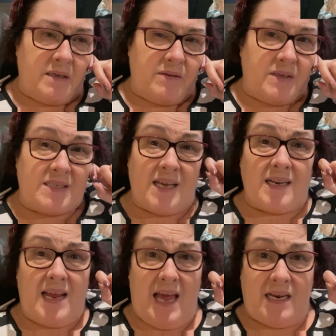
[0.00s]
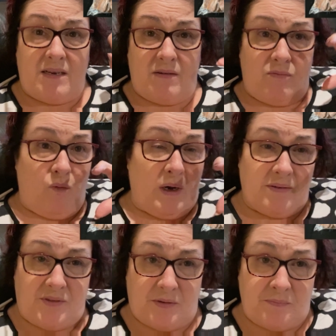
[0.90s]
The son had one
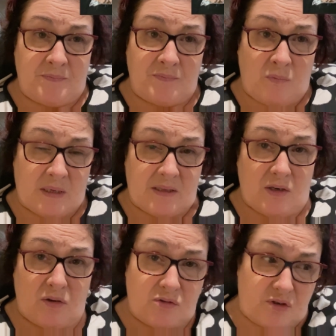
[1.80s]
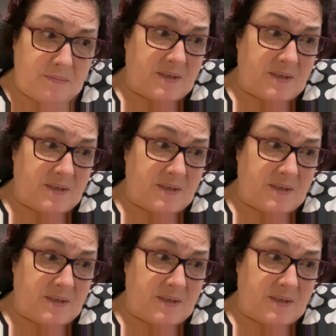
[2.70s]
of the long strips,